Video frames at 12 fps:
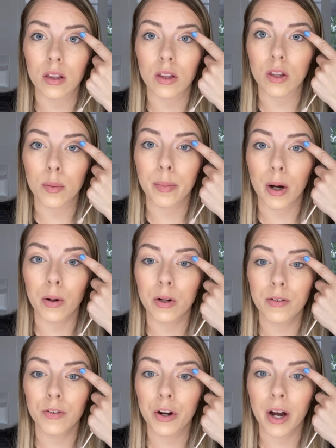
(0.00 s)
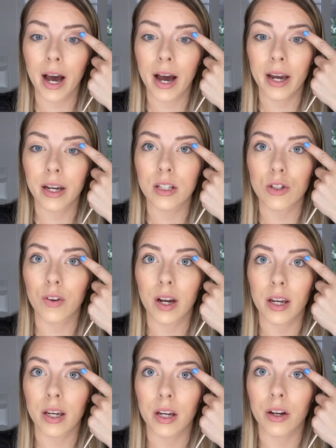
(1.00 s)
the bone of your eye is
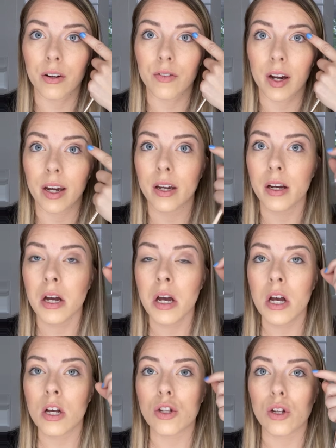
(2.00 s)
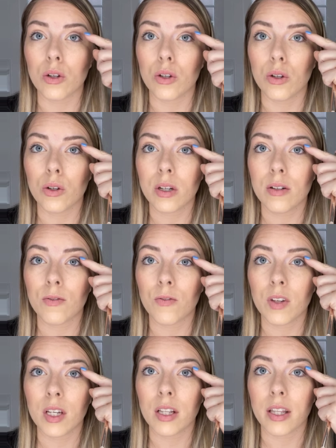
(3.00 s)
right here, right? So you can
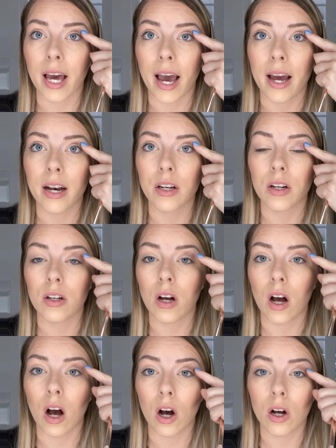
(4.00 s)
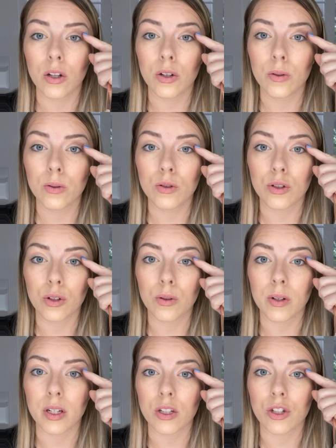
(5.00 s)
feel that. All you do
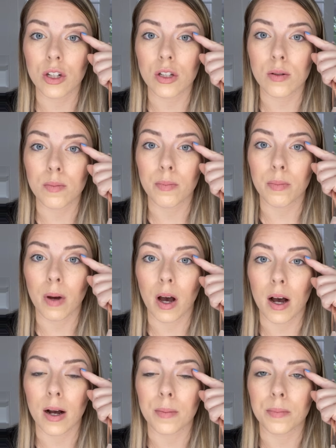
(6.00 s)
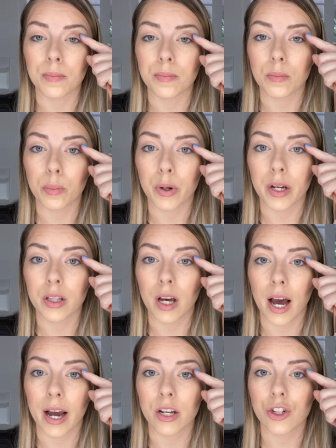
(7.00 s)
is just bring the
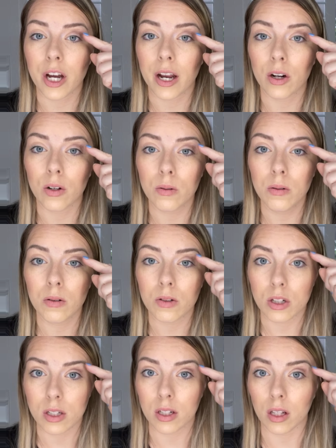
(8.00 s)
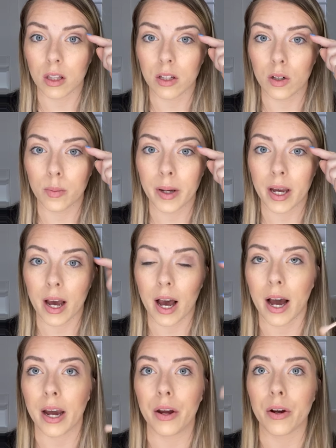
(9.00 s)
eyeshadow just a little bit
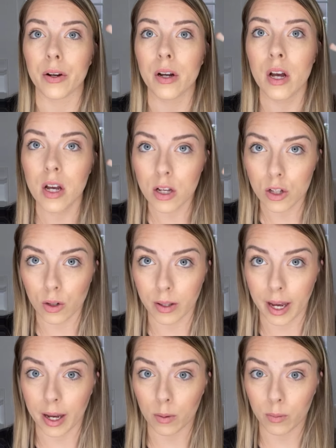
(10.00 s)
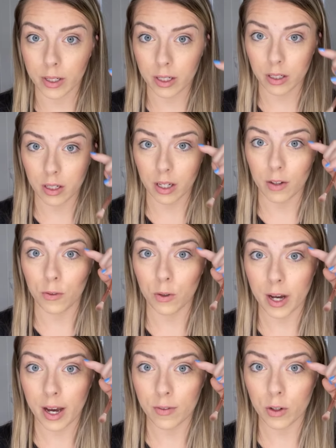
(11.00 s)
higher, so that if you
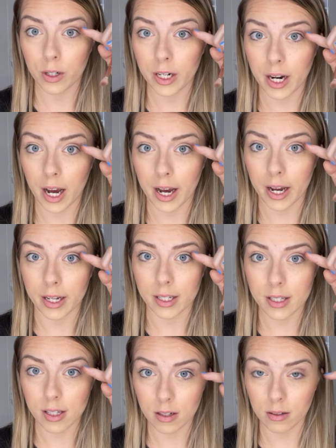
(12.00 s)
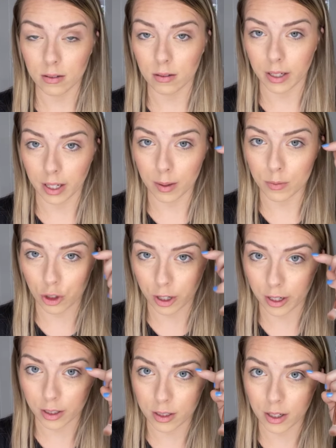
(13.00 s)
have hooded eyes, like I'm
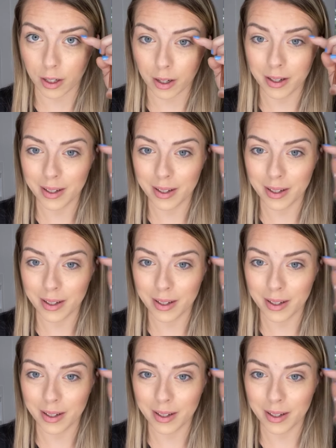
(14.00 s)
trying to